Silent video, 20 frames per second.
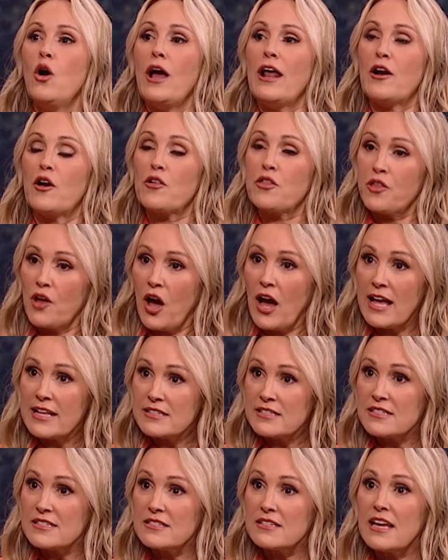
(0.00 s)
and our
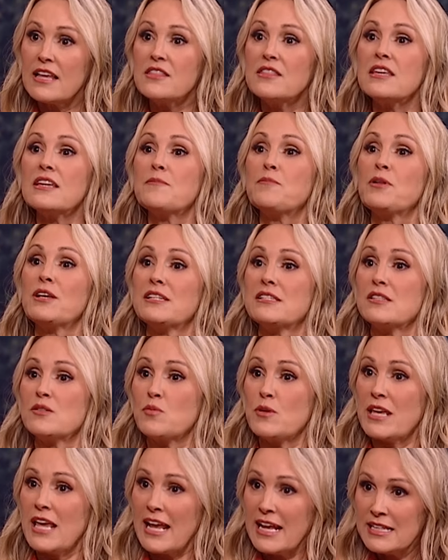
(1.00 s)
thoughts and places
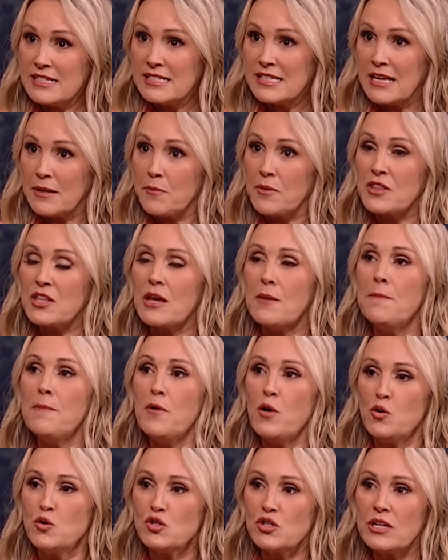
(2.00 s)
we can sin. But the
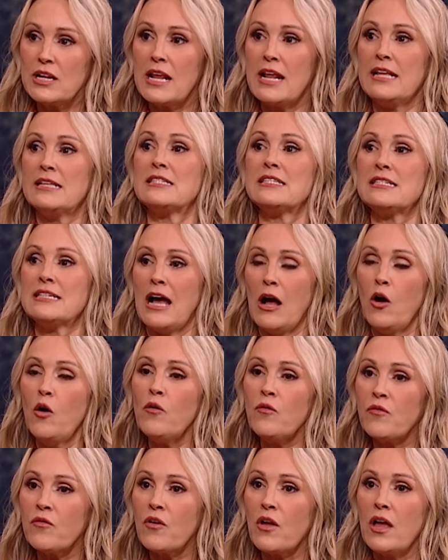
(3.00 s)
emotion
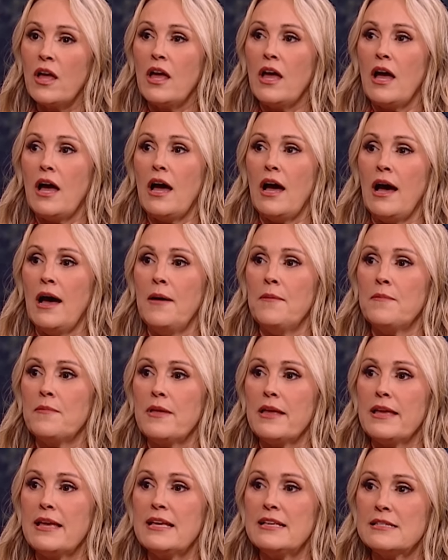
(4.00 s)
itself
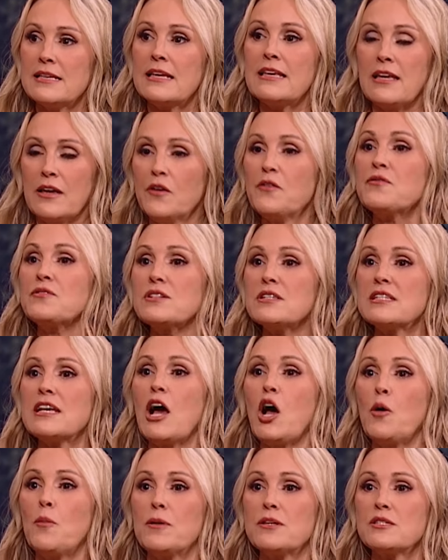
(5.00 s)
is a gift to
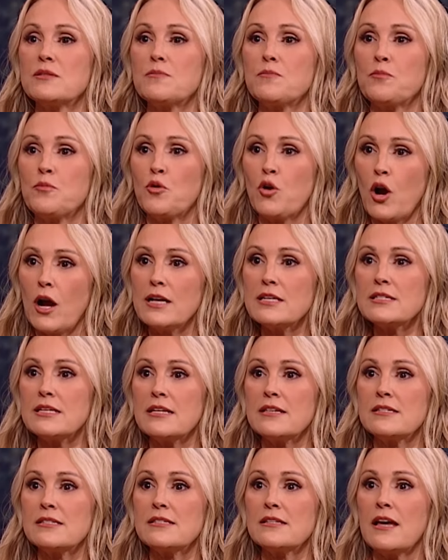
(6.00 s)
help us
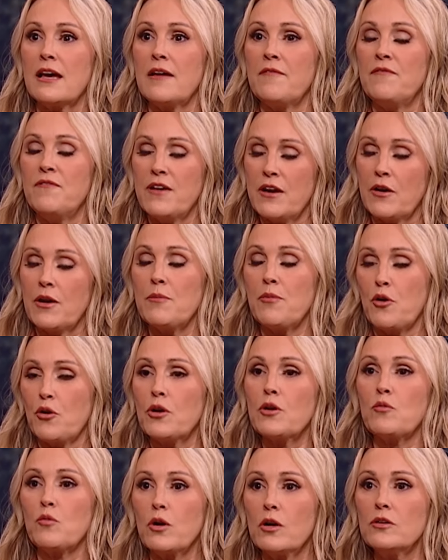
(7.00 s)
process a very
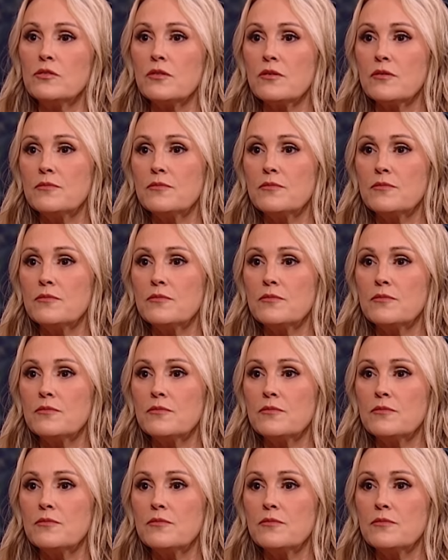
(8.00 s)
broken world.